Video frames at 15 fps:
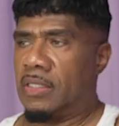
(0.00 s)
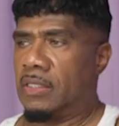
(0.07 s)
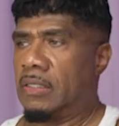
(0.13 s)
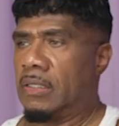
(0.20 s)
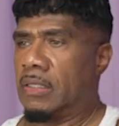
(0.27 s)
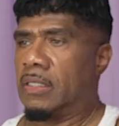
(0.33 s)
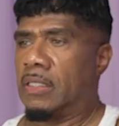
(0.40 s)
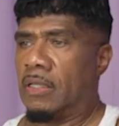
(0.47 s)

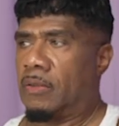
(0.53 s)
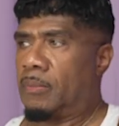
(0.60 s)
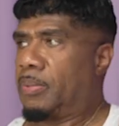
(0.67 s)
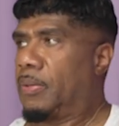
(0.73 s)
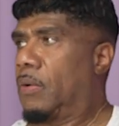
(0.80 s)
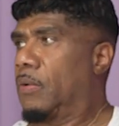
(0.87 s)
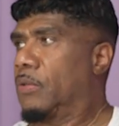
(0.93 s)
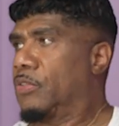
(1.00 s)
and look at other
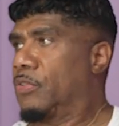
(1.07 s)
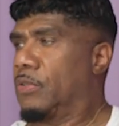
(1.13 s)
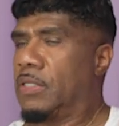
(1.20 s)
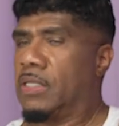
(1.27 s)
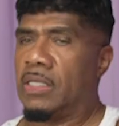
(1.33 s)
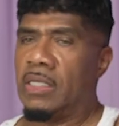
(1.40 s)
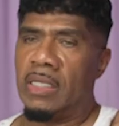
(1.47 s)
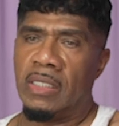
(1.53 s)

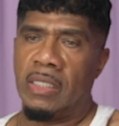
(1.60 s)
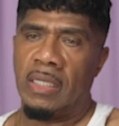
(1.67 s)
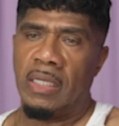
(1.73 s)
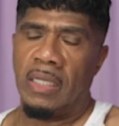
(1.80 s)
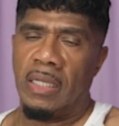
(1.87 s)
poetry and